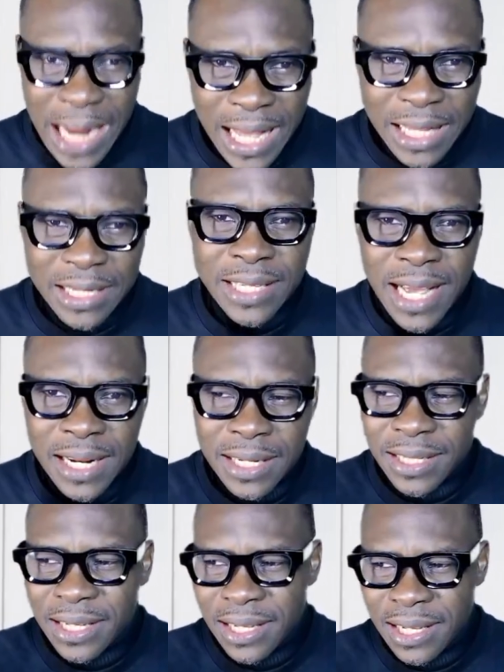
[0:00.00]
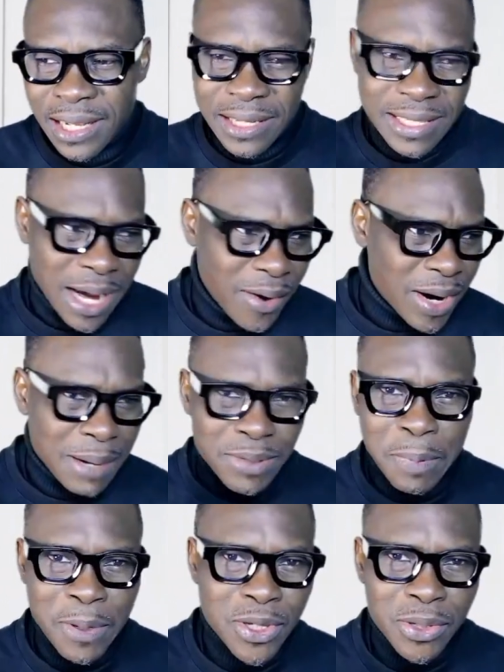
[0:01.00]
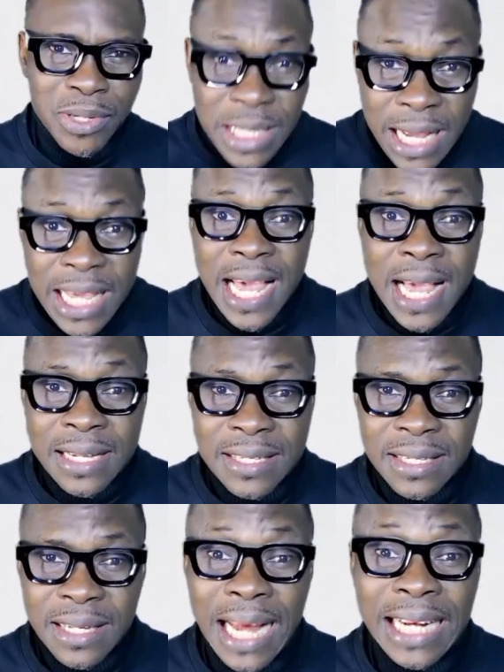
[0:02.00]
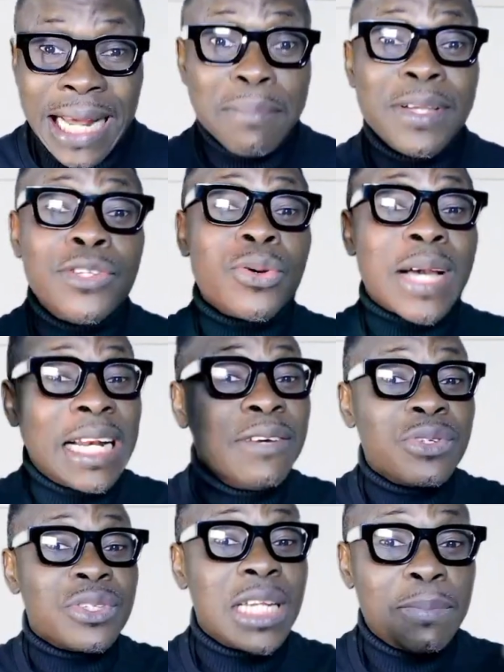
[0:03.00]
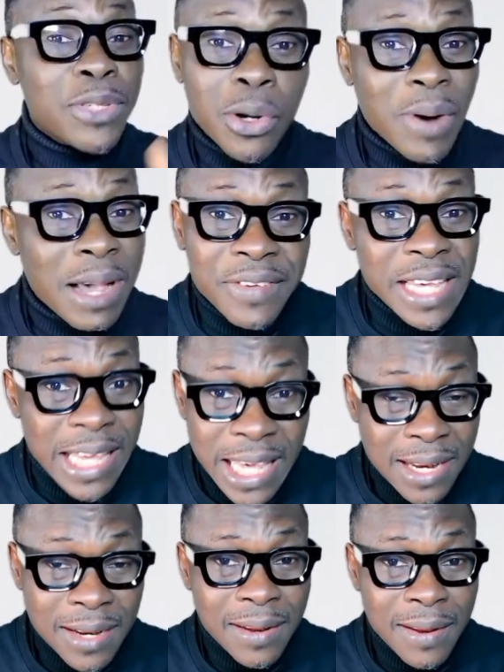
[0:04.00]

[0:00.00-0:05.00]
He said, "Is that all I'm supposed to do?" He said, "Yes." And that means you can't even sleep with your wife again.